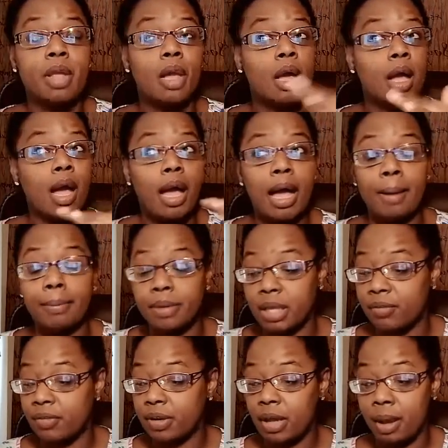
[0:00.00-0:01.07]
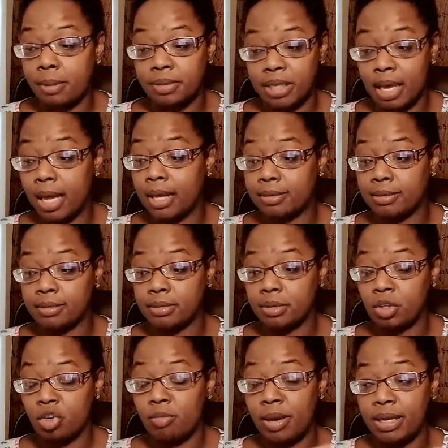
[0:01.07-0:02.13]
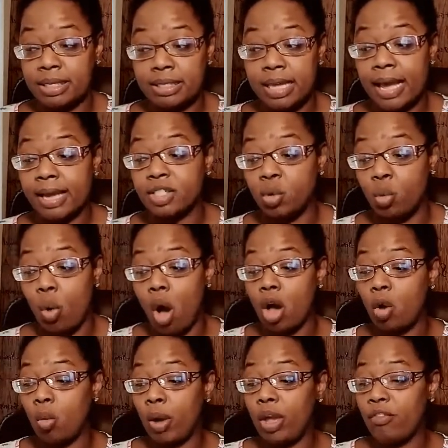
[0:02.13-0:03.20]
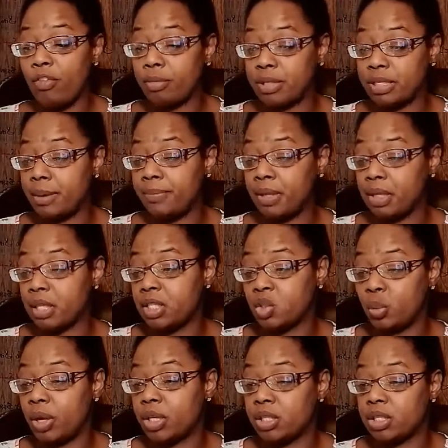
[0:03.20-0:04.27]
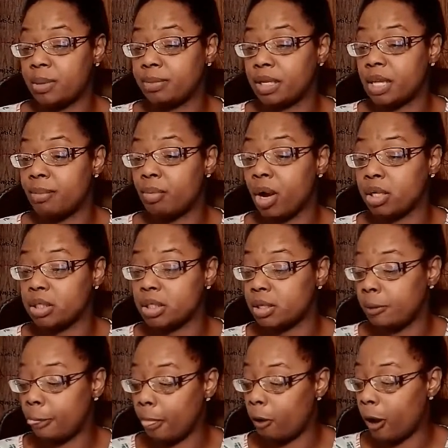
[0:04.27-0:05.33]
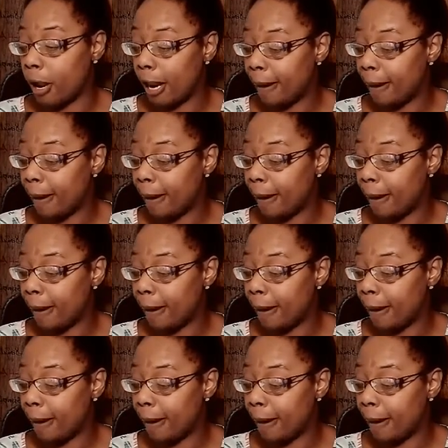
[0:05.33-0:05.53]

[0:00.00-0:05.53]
I'm leaving. I'm done. You may decide to walk away from something this week. Some Libras. All right.